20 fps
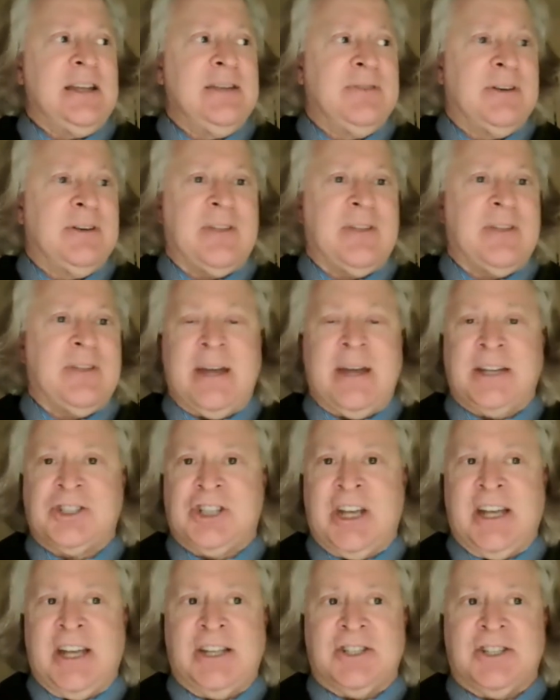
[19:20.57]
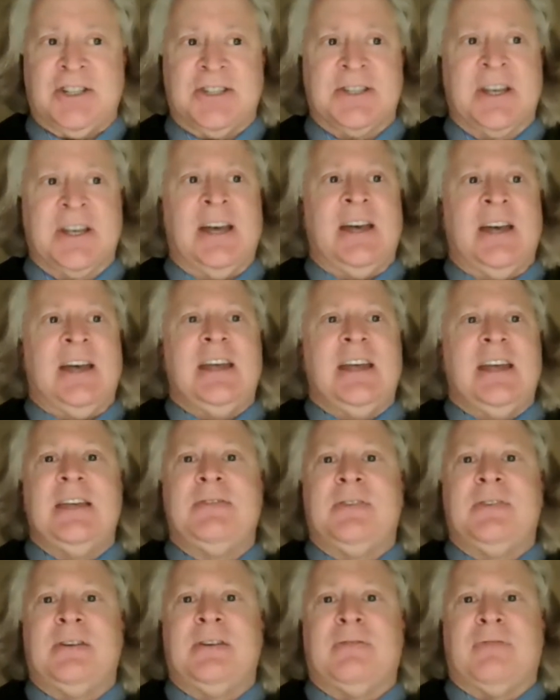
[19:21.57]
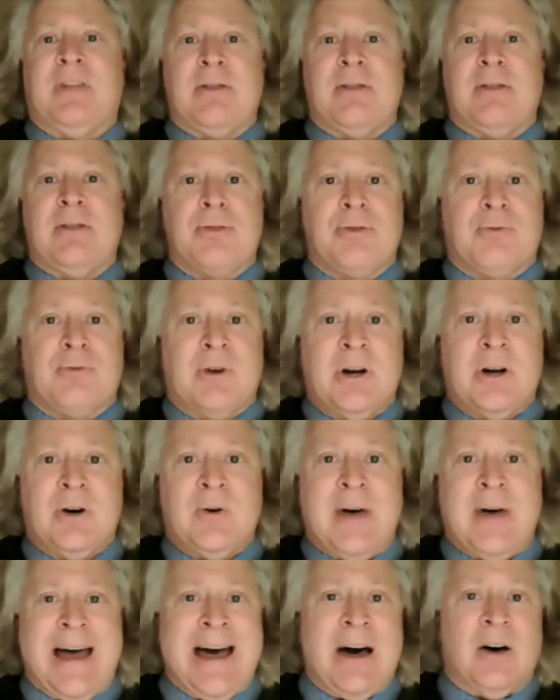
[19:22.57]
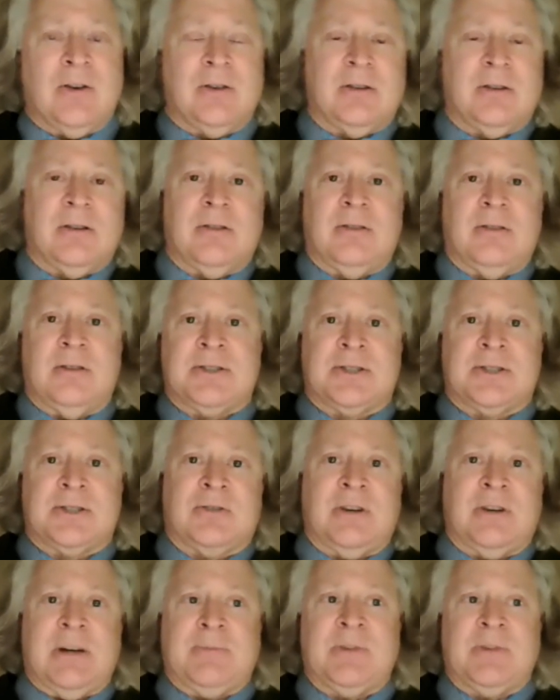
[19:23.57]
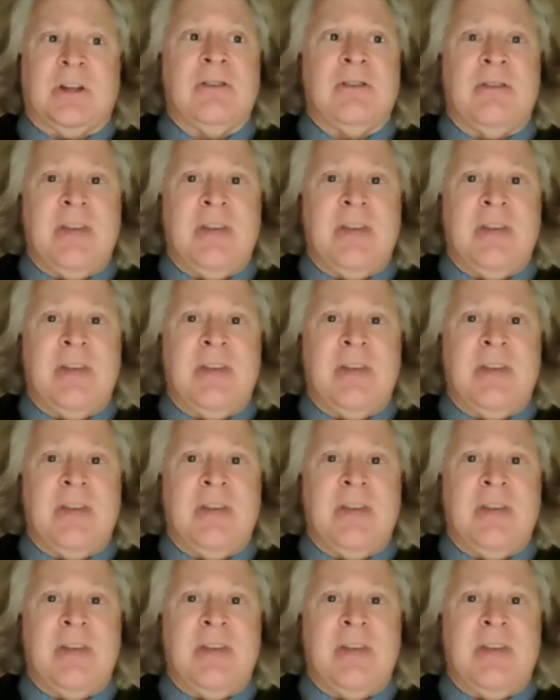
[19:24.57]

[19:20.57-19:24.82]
Even if they make changes, even if they throw out the script,